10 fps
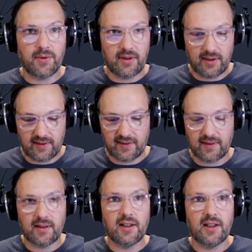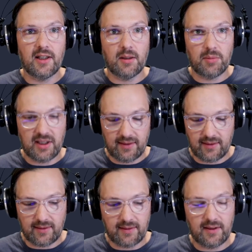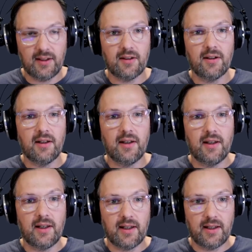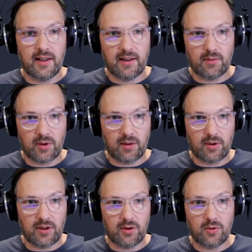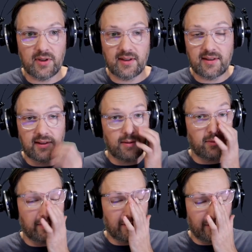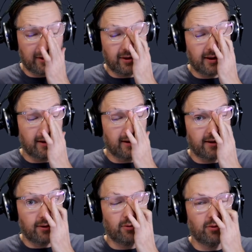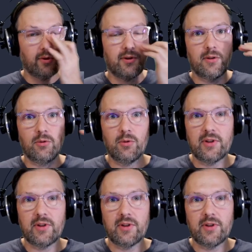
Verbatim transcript: this, paste this here. And what I want to do is when we call uh, the, the root